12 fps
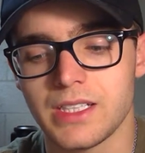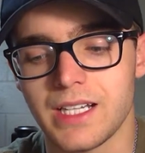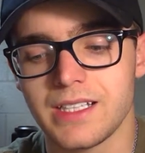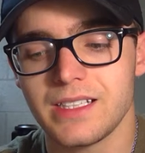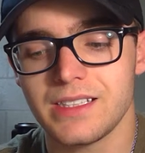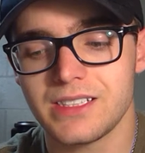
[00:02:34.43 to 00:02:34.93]

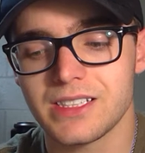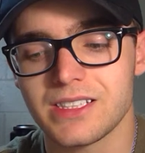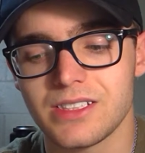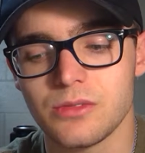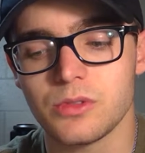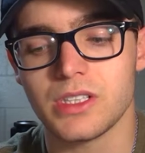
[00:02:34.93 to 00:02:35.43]

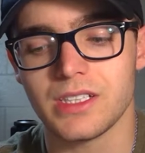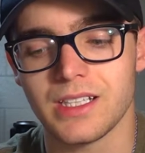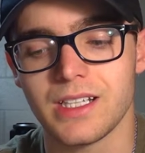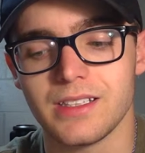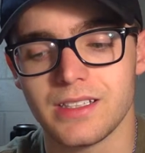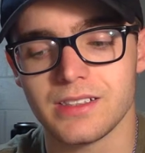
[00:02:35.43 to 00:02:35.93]
1961 and
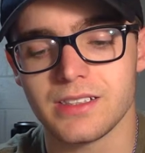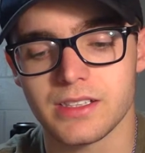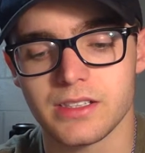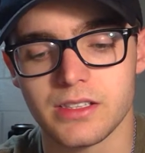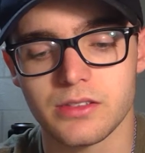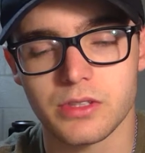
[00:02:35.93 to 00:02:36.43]

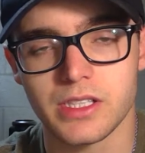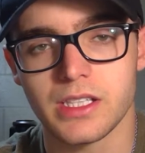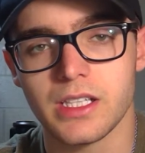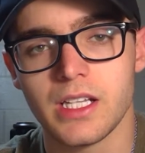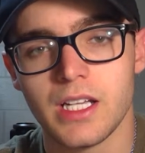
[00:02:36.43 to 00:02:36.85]
1963.